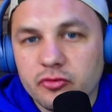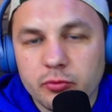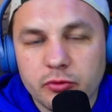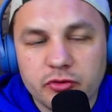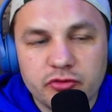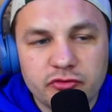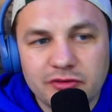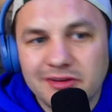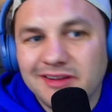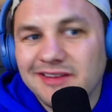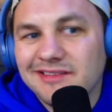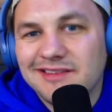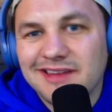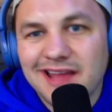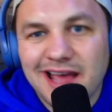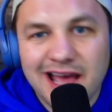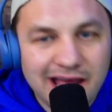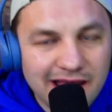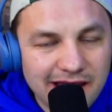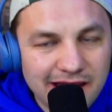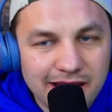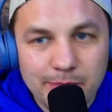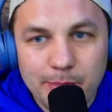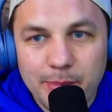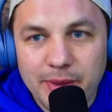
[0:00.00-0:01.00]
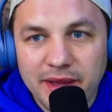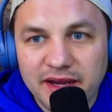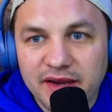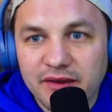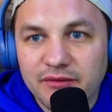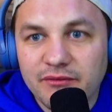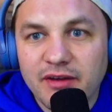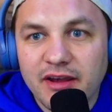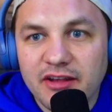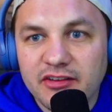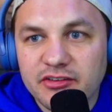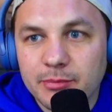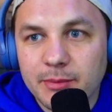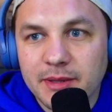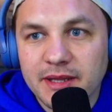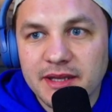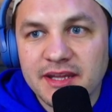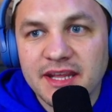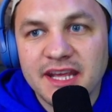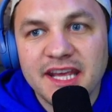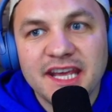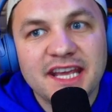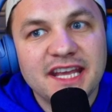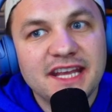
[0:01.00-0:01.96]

which is not a big investment.